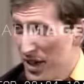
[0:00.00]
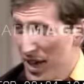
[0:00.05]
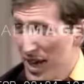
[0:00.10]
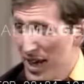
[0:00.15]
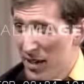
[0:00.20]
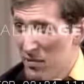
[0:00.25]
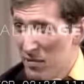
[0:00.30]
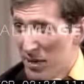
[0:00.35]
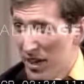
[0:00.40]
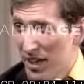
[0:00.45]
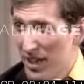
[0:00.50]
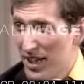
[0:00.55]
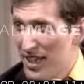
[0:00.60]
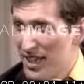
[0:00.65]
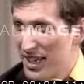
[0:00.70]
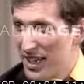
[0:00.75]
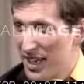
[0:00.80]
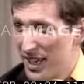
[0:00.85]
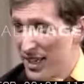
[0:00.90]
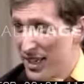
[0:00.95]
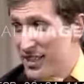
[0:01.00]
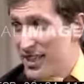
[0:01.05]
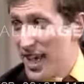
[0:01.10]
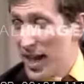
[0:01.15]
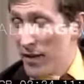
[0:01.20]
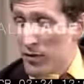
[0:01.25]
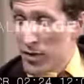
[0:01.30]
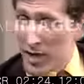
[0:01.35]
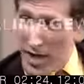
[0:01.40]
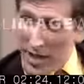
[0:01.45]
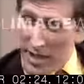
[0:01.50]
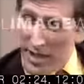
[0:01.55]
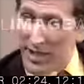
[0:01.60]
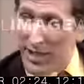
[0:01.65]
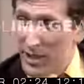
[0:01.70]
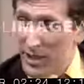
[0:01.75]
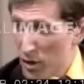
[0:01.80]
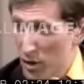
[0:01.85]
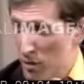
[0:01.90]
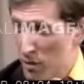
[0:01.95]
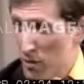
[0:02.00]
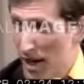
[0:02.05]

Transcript: yeah. I didn't mind. Because you have to take these things on